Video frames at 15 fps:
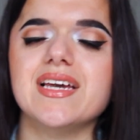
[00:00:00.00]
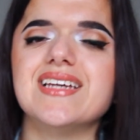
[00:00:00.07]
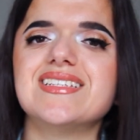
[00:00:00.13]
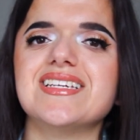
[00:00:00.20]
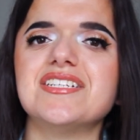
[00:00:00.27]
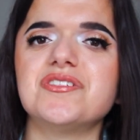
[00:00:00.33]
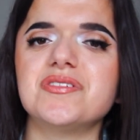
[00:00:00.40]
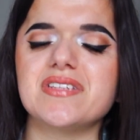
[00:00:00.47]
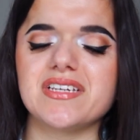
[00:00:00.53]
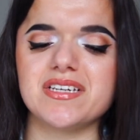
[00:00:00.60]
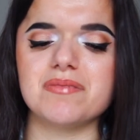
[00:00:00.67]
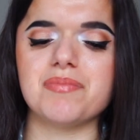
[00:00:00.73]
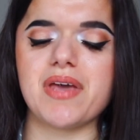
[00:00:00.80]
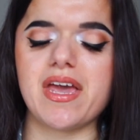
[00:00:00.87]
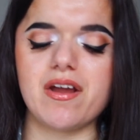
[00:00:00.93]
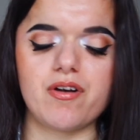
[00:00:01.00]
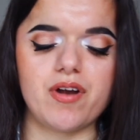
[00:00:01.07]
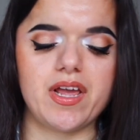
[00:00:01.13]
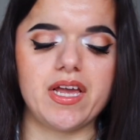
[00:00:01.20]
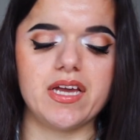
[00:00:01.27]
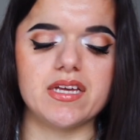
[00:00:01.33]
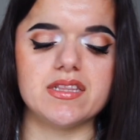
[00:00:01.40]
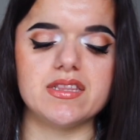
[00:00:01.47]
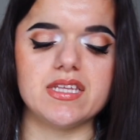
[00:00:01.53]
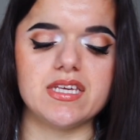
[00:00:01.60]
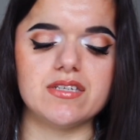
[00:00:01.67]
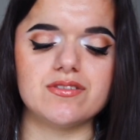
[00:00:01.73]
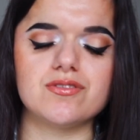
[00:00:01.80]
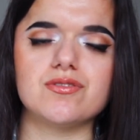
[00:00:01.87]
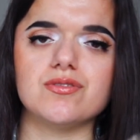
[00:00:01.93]
It's interesting comparing
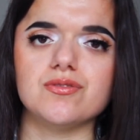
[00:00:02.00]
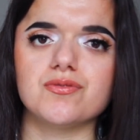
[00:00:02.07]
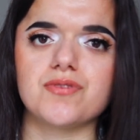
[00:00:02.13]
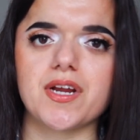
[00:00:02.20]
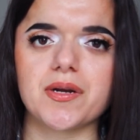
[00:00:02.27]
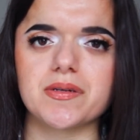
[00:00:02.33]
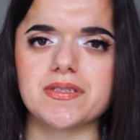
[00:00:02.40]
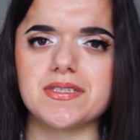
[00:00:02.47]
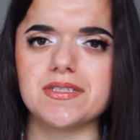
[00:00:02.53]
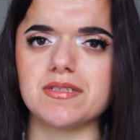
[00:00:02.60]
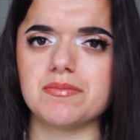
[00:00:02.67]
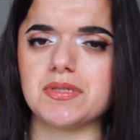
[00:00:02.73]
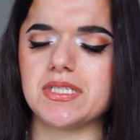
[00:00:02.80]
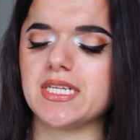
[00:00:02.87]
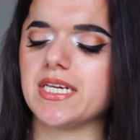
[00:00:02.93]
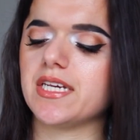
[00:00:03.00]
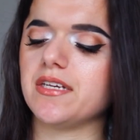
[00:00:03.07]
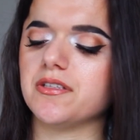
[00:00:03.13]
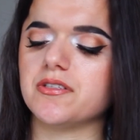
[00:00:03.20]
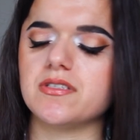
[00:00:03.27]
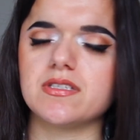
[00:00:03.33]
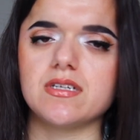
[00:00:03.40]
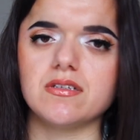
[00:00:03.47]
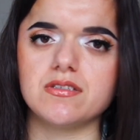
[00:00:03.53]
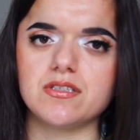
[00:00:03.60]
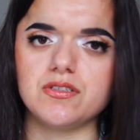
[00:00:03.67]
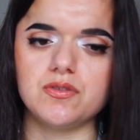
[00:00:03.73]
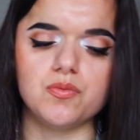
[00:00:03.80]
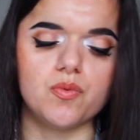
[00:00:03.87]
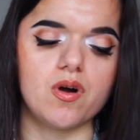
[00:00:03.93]
these two fragrances in particular,
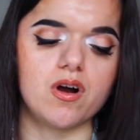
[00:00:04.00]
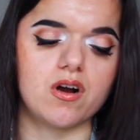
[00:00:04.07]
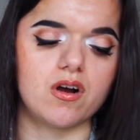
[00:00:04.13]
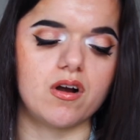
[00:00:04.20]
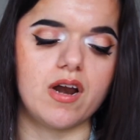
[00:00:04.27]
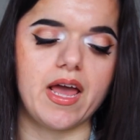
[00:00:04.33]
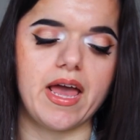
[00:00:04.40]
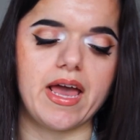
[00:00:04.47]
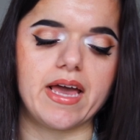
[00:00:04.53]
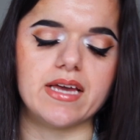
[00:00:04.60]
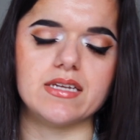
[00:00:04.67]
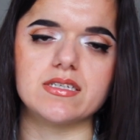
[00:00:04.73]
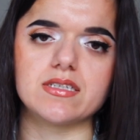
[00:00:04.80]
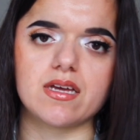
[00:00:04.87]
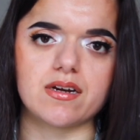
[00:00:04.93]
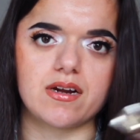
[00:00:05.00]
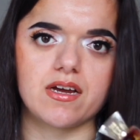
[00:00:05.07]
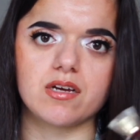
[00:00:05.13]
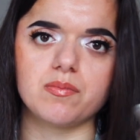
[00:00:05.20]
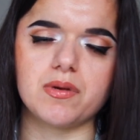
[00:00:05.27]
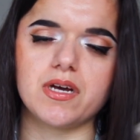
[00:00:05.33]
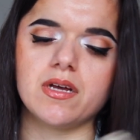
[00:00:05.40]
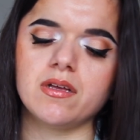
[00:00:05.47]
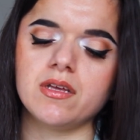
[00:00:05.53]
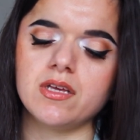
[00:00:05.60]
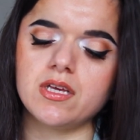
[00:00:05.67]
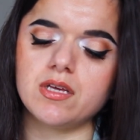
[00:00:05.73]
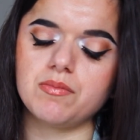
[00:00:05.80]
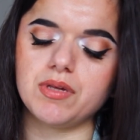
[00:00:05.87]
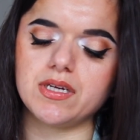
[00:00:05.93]
San Noir and Ragba,
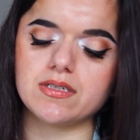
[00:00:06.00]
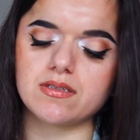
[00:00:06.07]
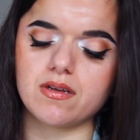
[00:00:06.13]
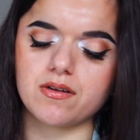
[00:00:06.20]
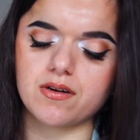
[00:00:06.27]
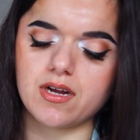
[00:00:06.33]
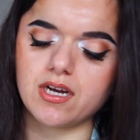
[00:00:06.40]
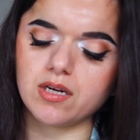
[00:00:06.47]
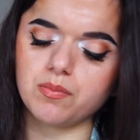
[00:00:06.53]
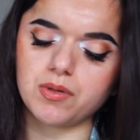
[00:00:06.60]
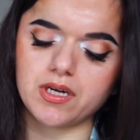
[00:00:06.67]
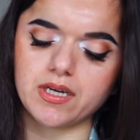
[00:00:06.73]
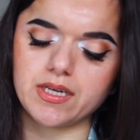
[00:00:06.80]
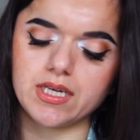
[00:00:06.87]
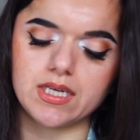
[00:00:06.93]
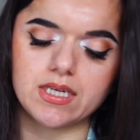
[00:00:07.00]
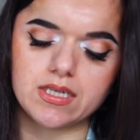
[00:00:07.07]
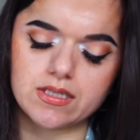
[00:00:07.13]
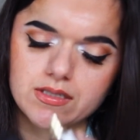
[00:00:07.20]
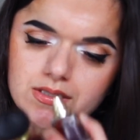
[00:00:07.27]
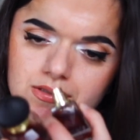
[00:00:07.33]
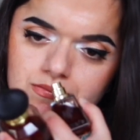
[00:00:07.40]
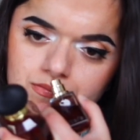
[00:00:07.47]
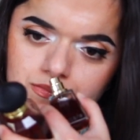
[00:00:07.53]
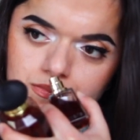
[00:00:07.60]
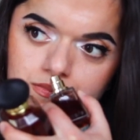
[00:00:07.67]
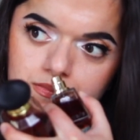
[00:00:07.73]
because Ragba is